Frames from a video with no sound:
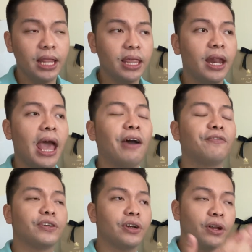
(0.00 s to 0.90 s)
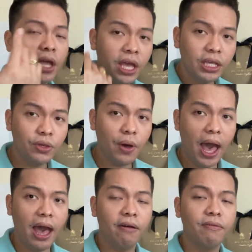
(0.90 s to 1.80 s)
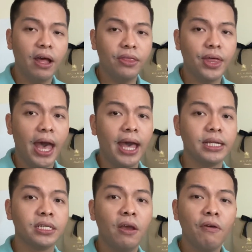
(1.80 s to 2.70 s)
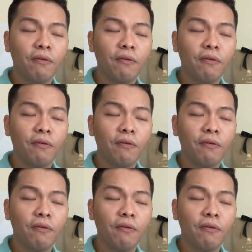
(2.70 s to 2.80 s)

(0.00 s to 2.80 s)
and then after you have that